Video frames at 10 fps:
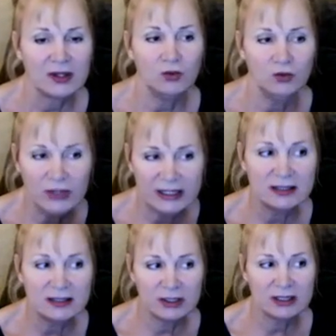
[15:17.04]

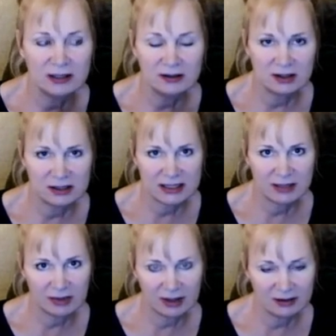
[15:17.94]
really, really look
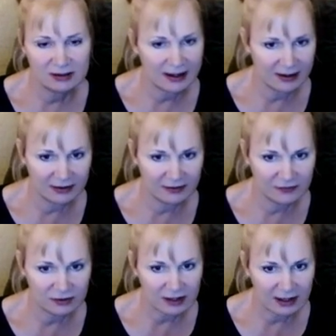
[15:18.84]
deeply at the area of
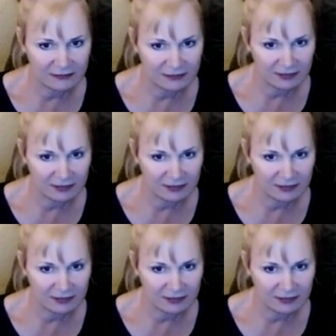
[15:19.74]
your life.